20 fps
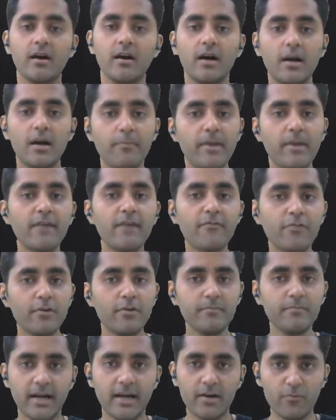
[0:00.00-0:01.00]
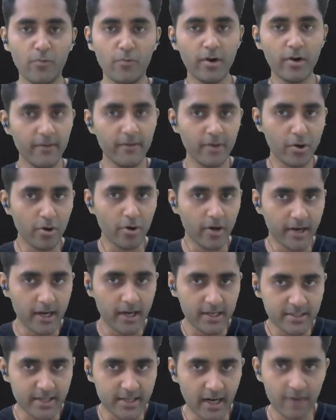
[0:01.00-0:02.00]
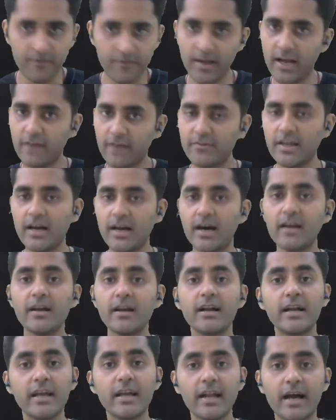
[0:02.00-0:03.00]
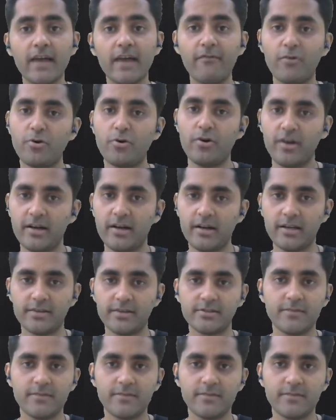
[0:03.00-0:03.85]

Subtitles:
Apart from that, whatever quantities that we have, they are derived quantities.